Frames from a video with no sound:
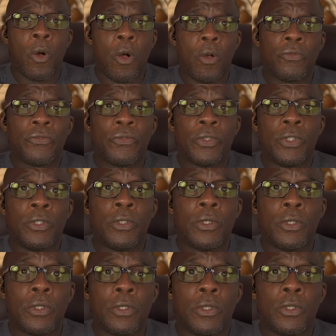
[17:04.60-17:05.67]
often
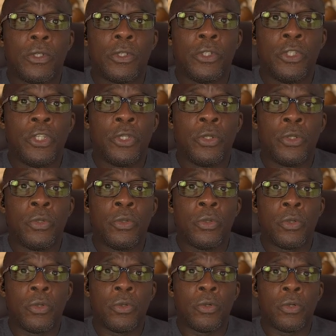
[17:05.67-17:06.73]
you
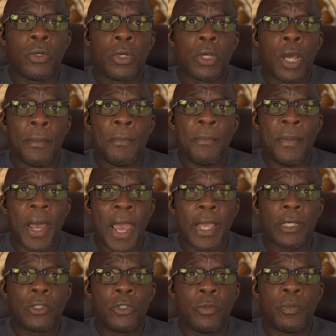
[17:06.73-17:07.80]
come back
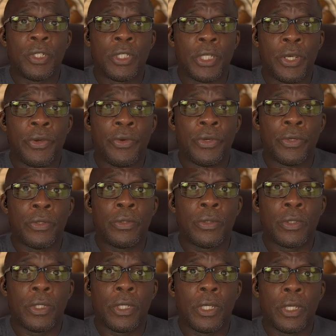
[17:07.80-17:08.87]
to material
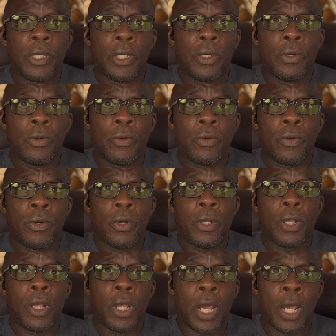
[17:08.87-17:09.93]

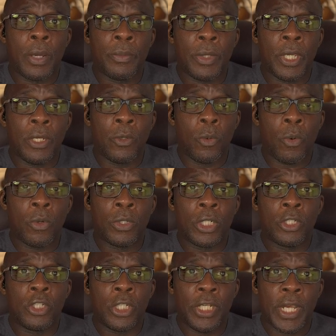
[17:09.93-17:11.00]
in order
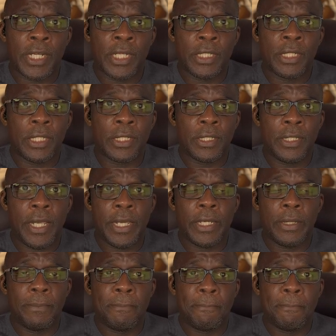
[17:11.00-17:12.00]
to get it to stick.